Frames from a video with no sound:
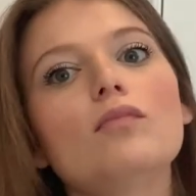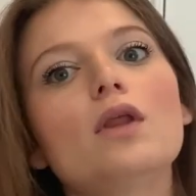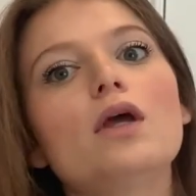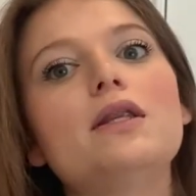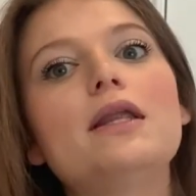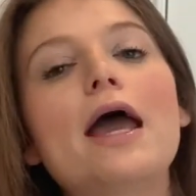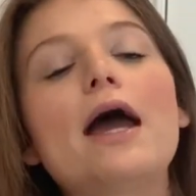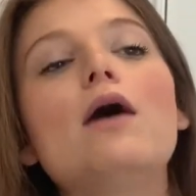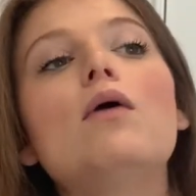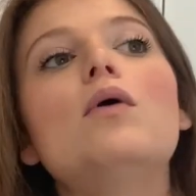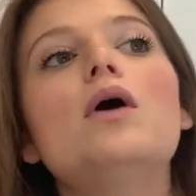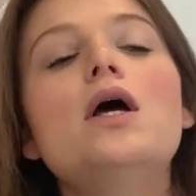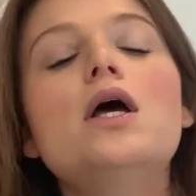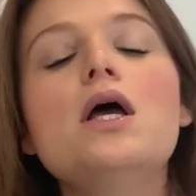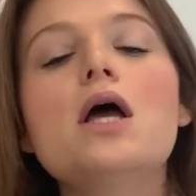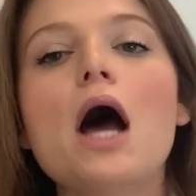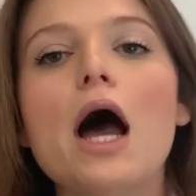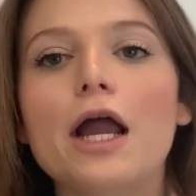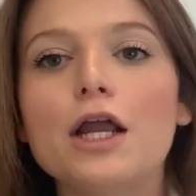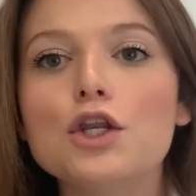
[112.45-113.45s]
Now,
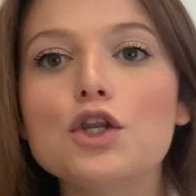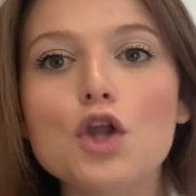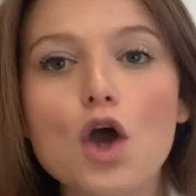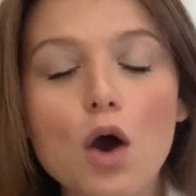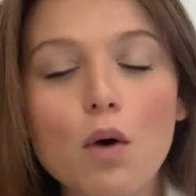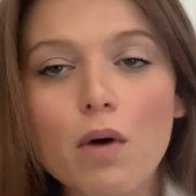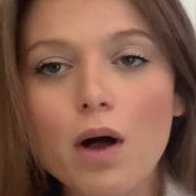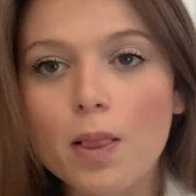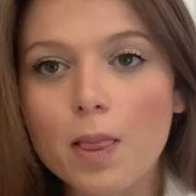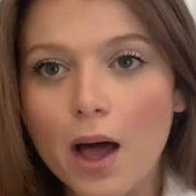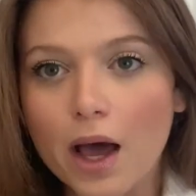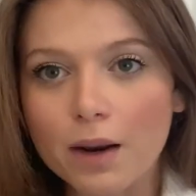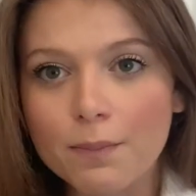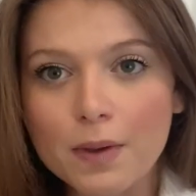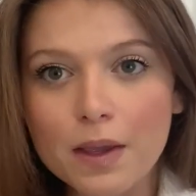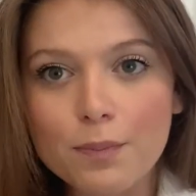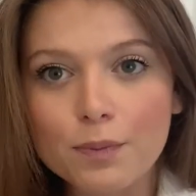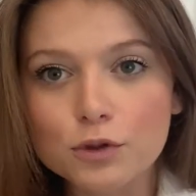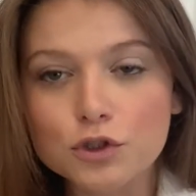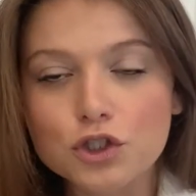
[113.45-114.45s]
I know a lot of
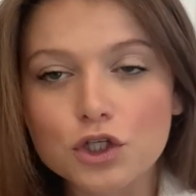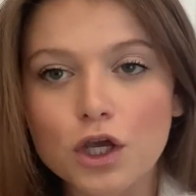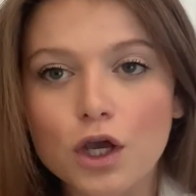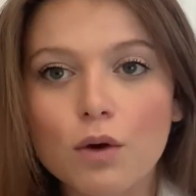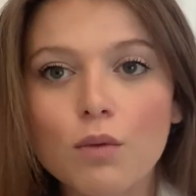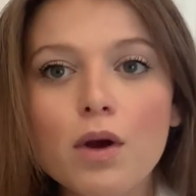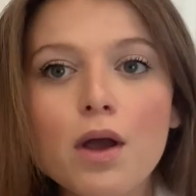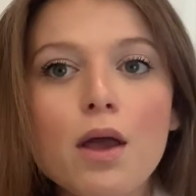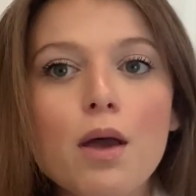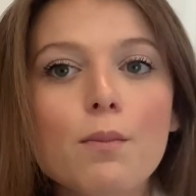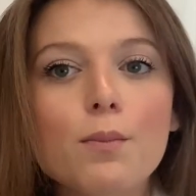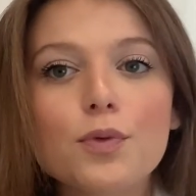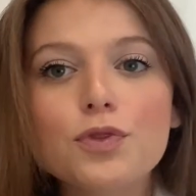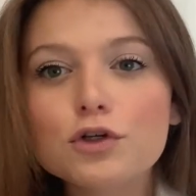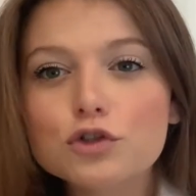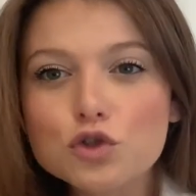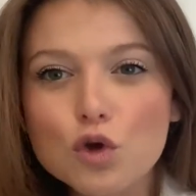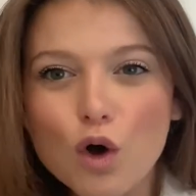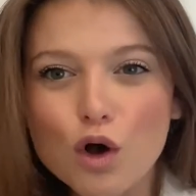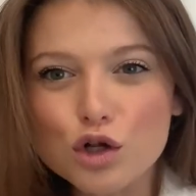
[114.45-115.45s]
people do, but
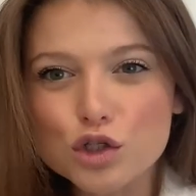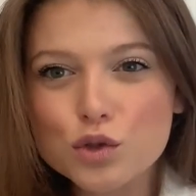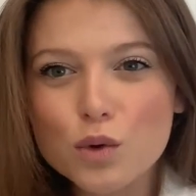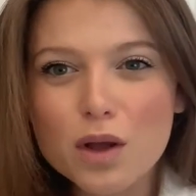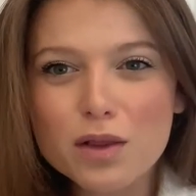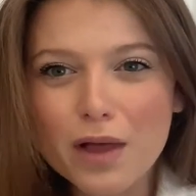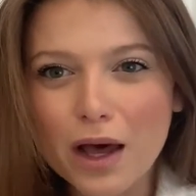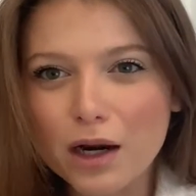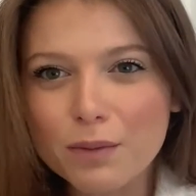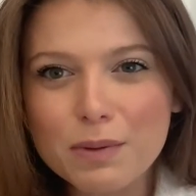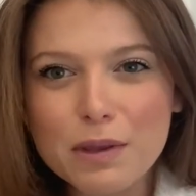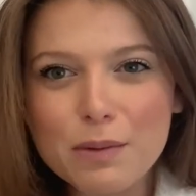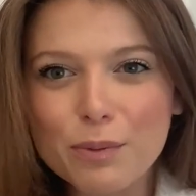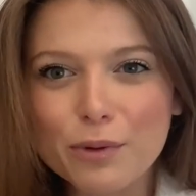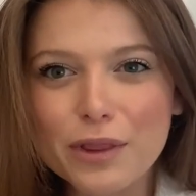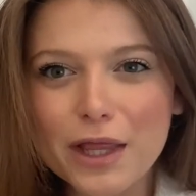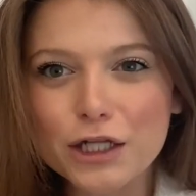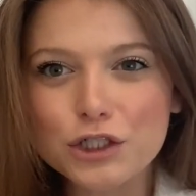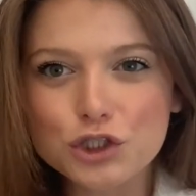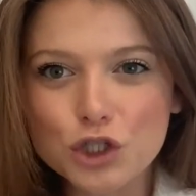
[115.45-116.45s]
there's also a lot of
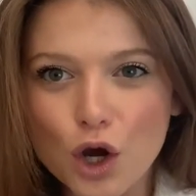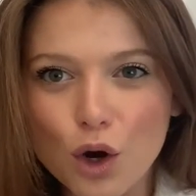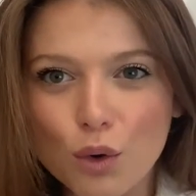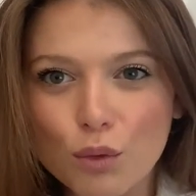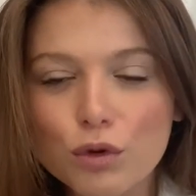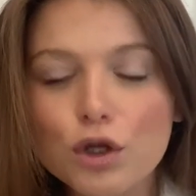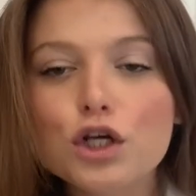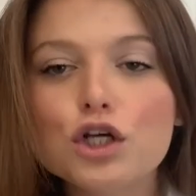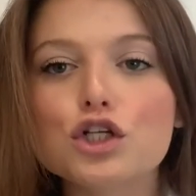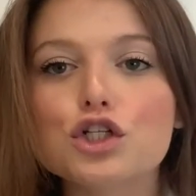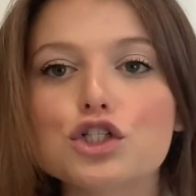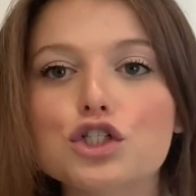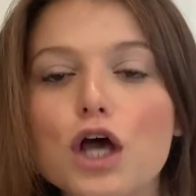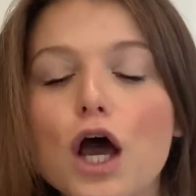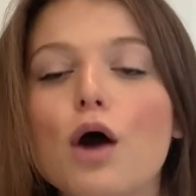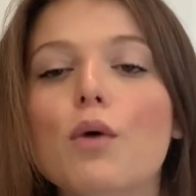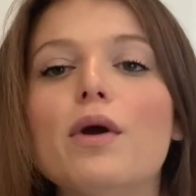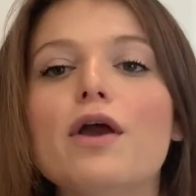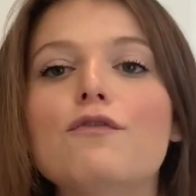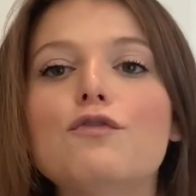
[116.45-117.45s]
people that don't.
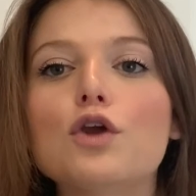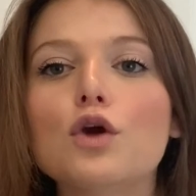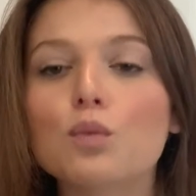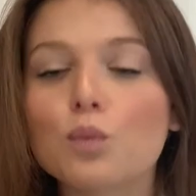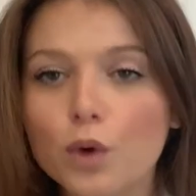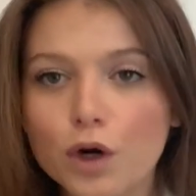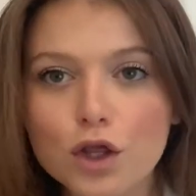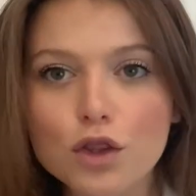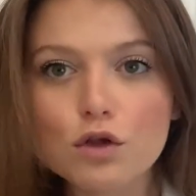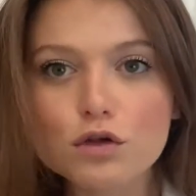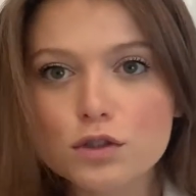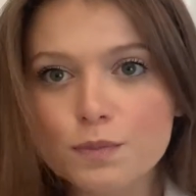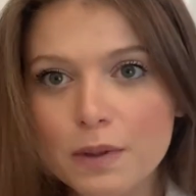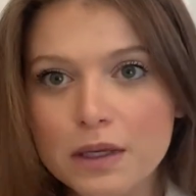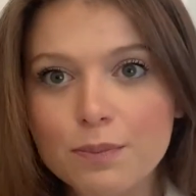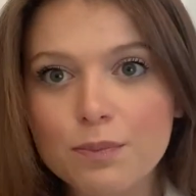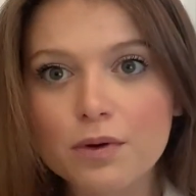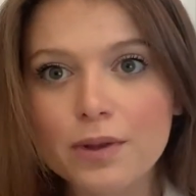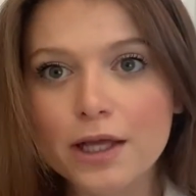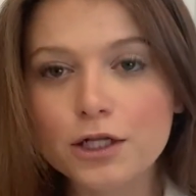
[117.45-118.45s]
So if you're one of those
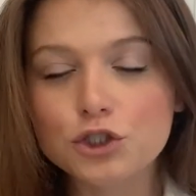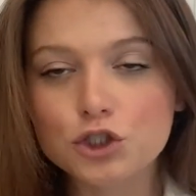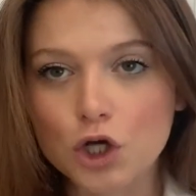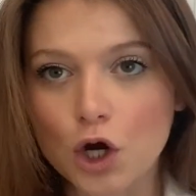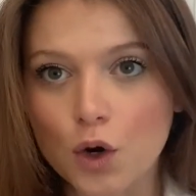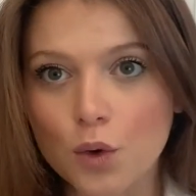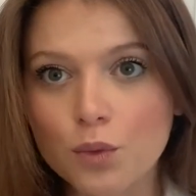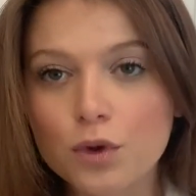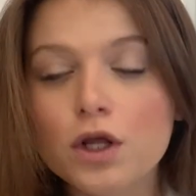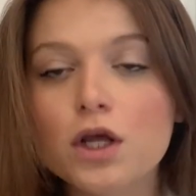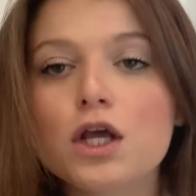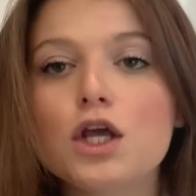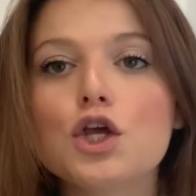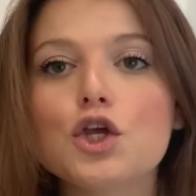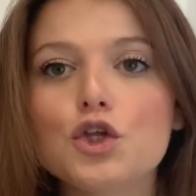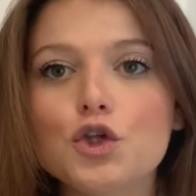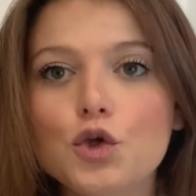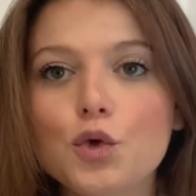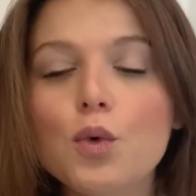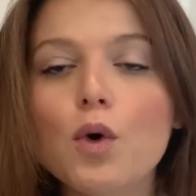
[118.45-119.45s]
people that don't,
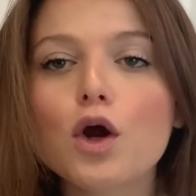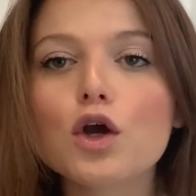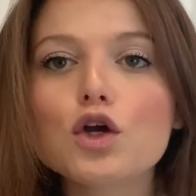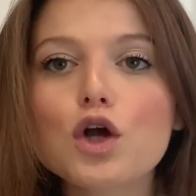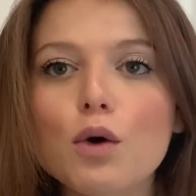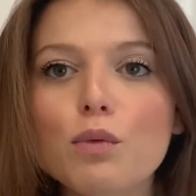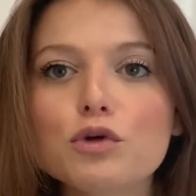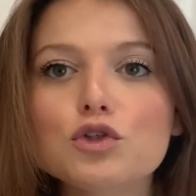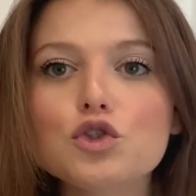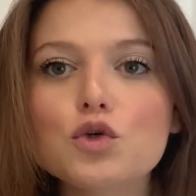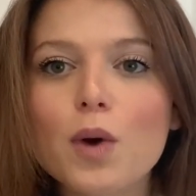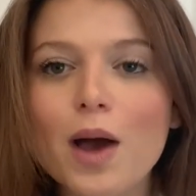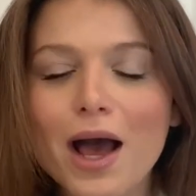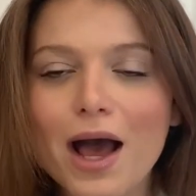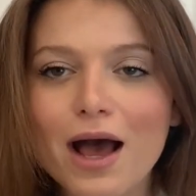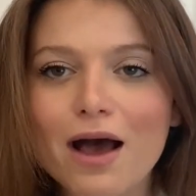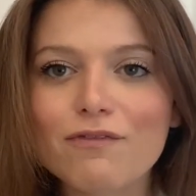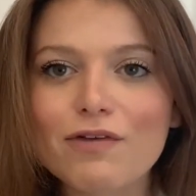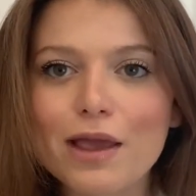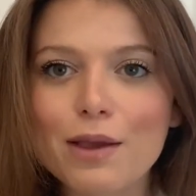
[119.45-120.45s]
you are going to
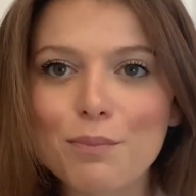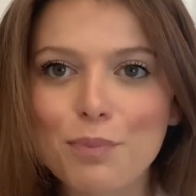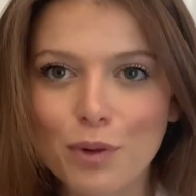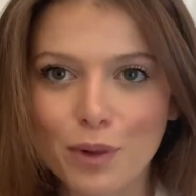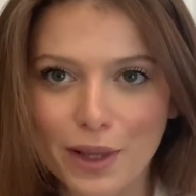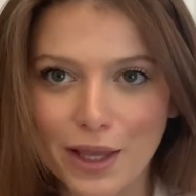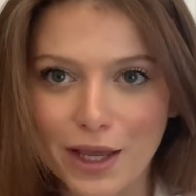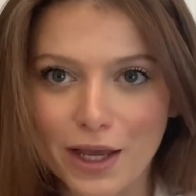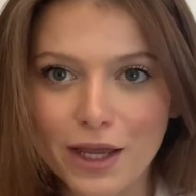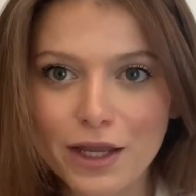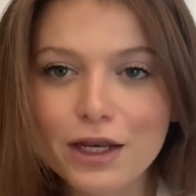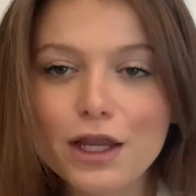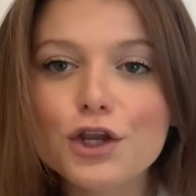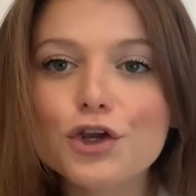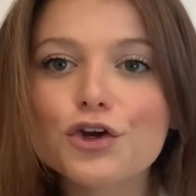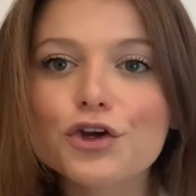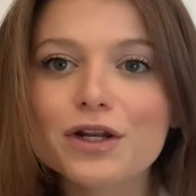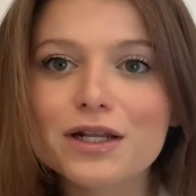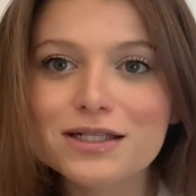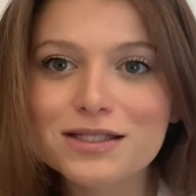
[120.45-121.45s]
have a plan and
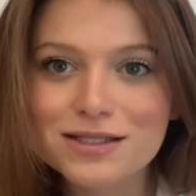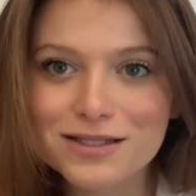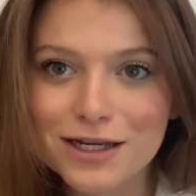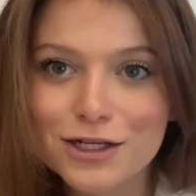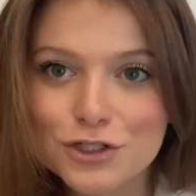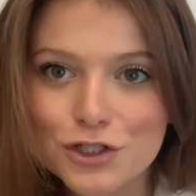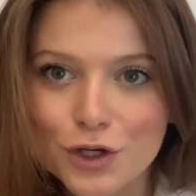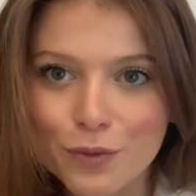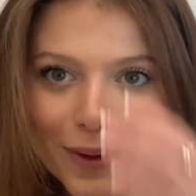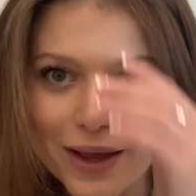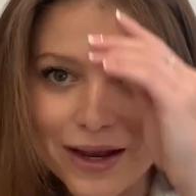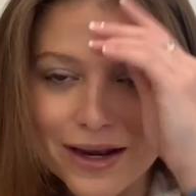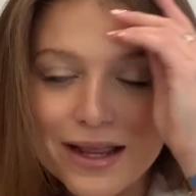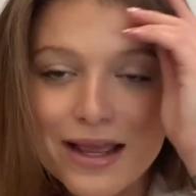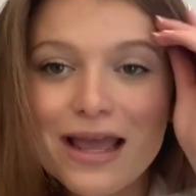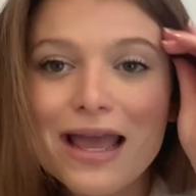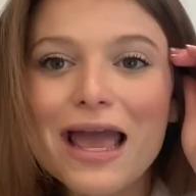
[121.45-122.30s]
you're going to stick to it.